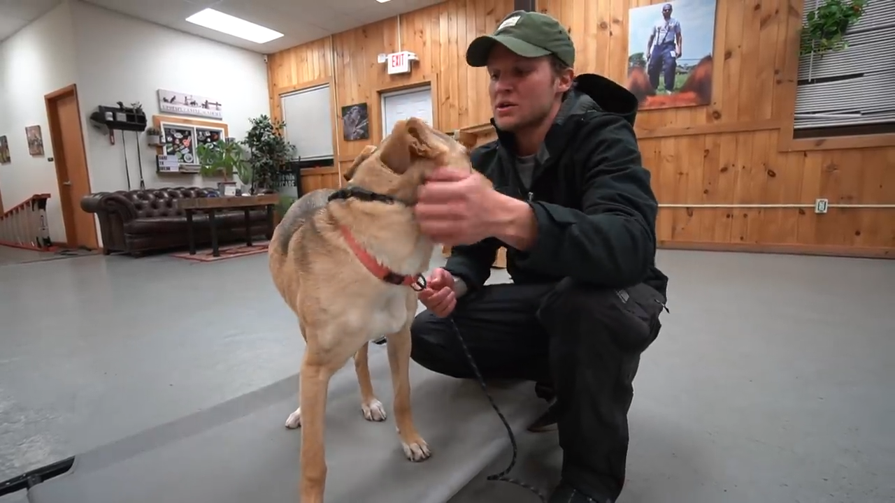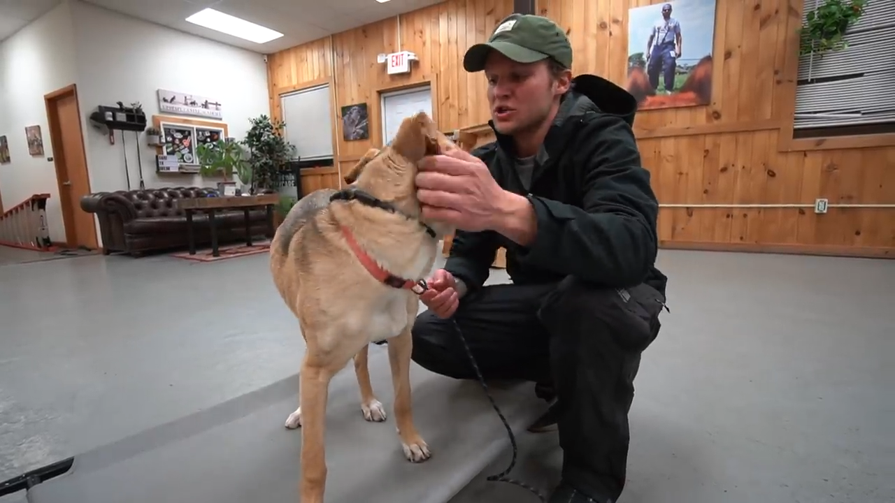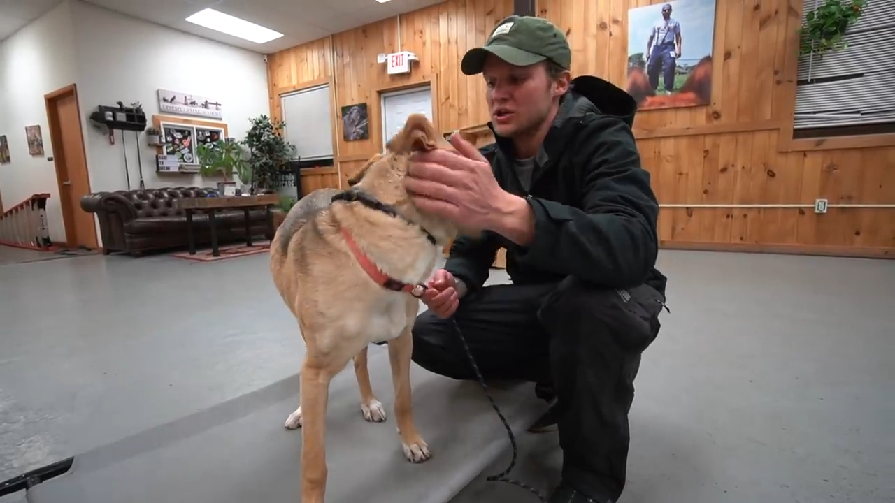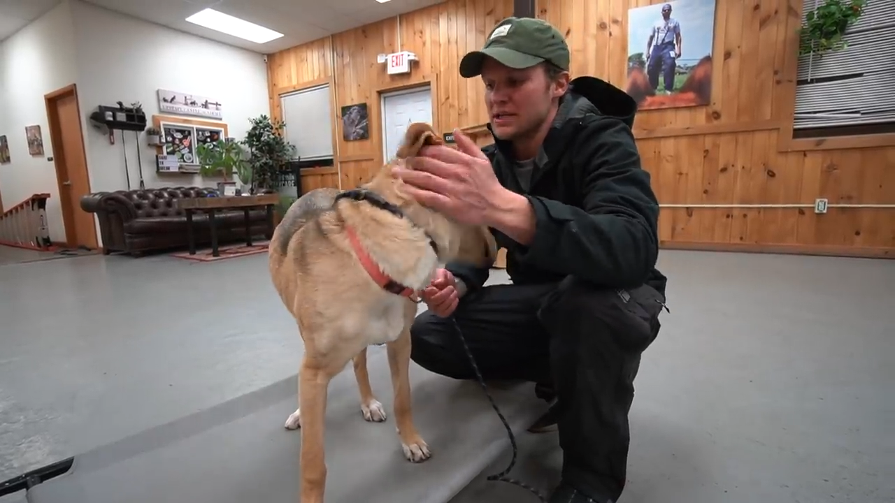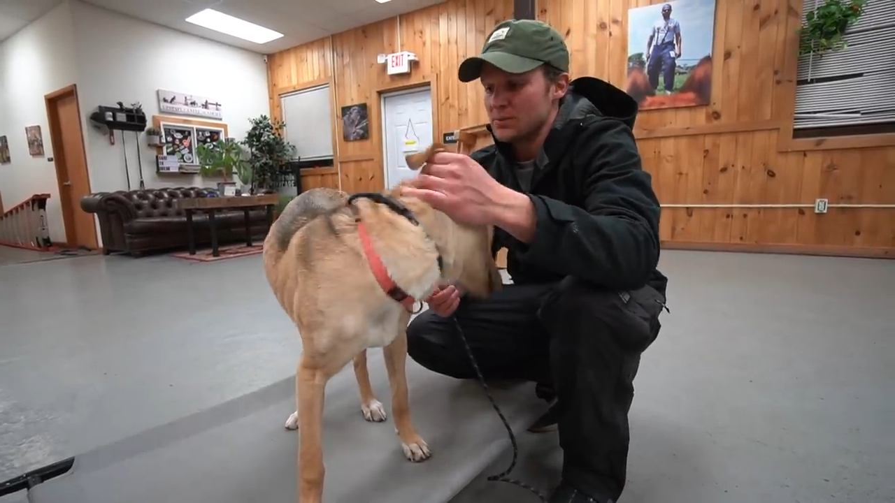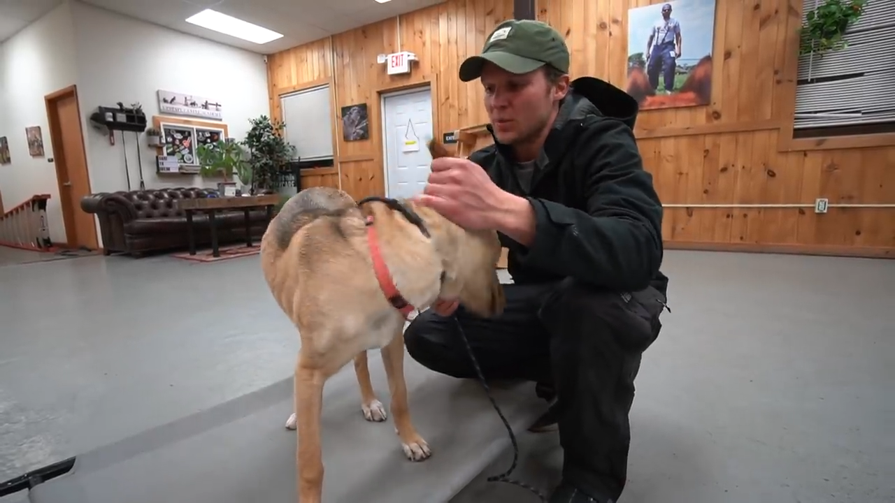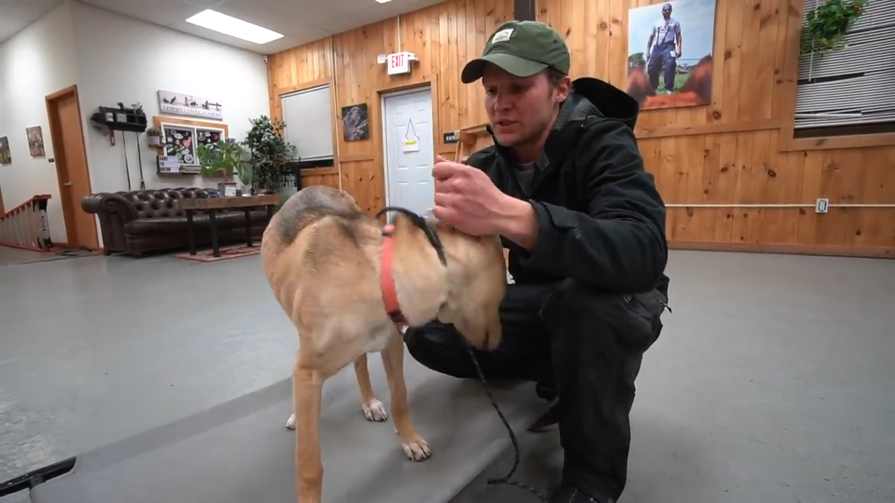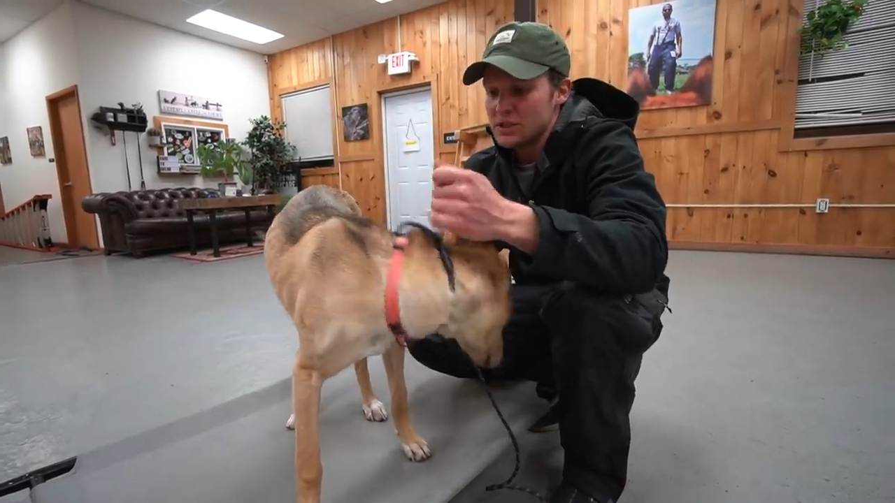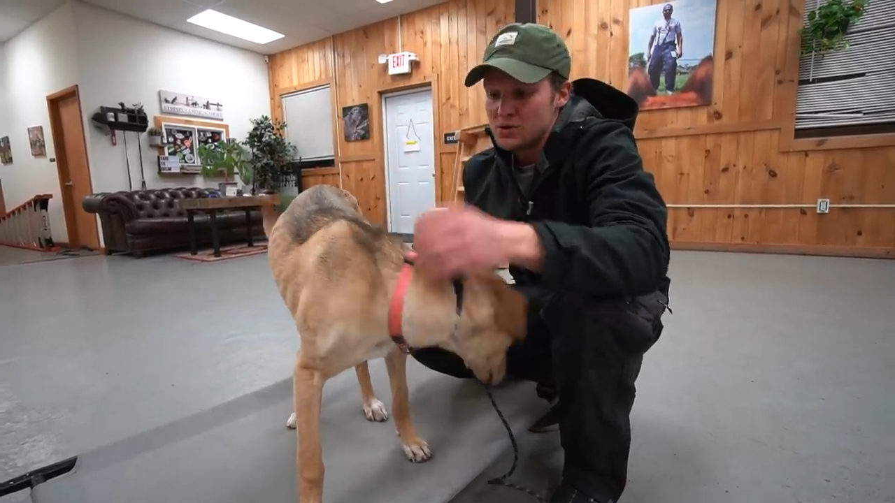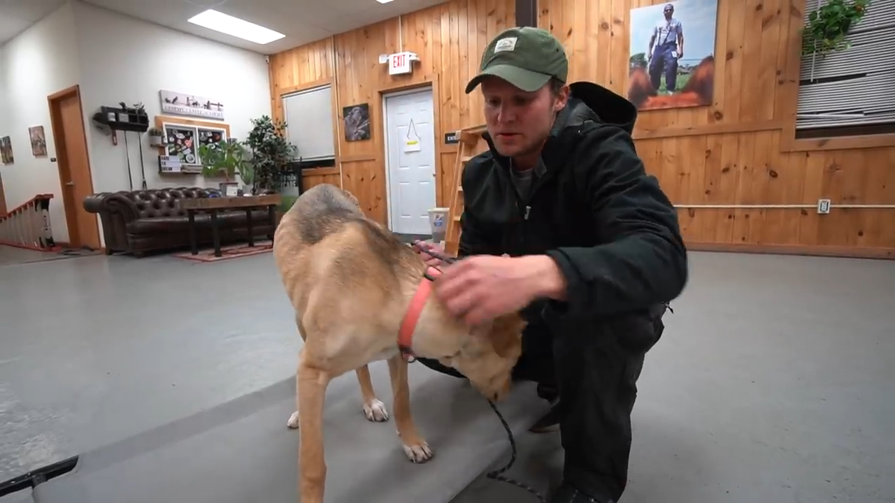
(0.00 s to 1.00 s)
She doesn't wanna
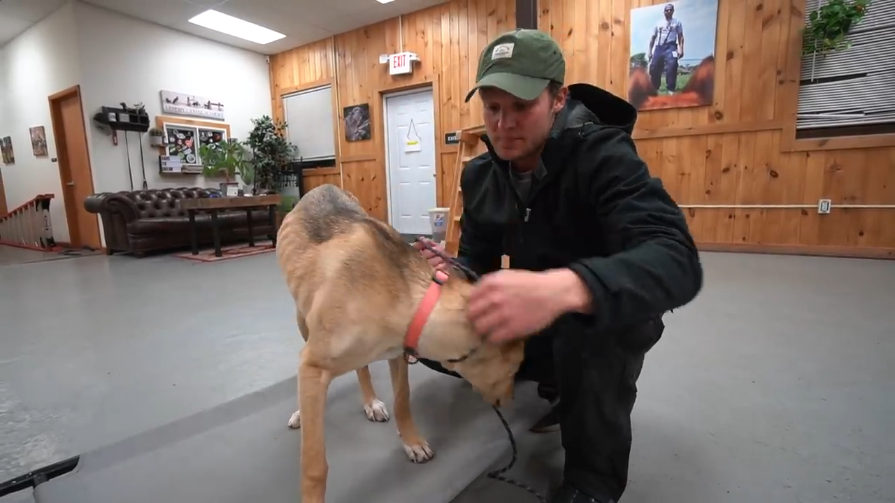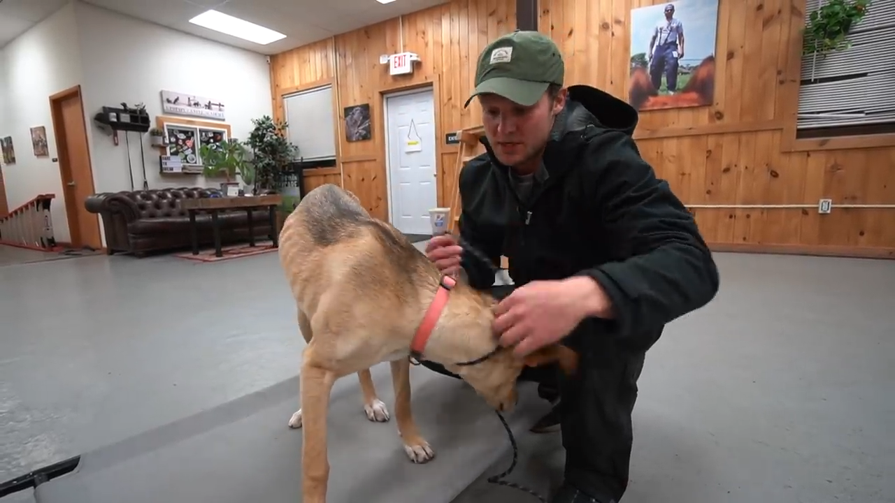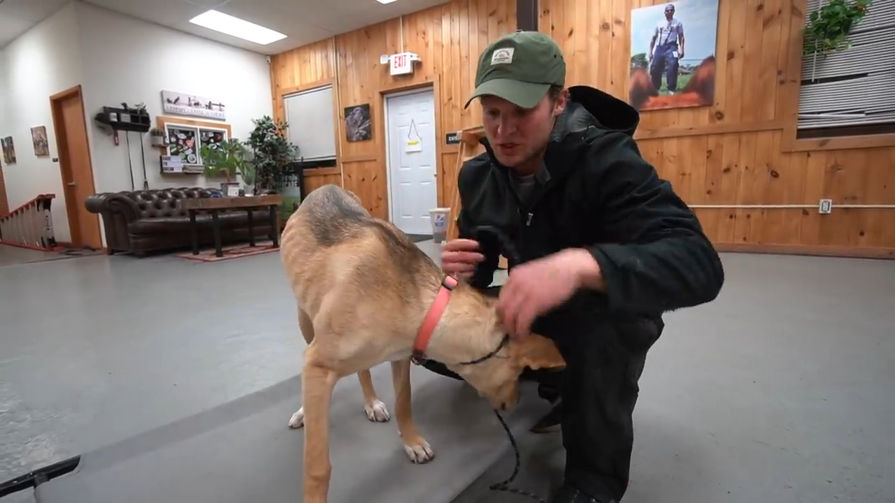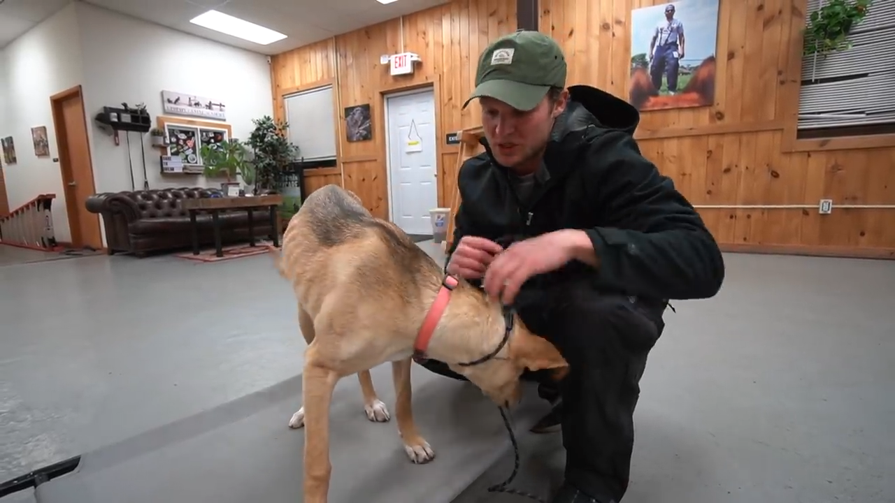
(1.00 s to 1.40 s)
do it because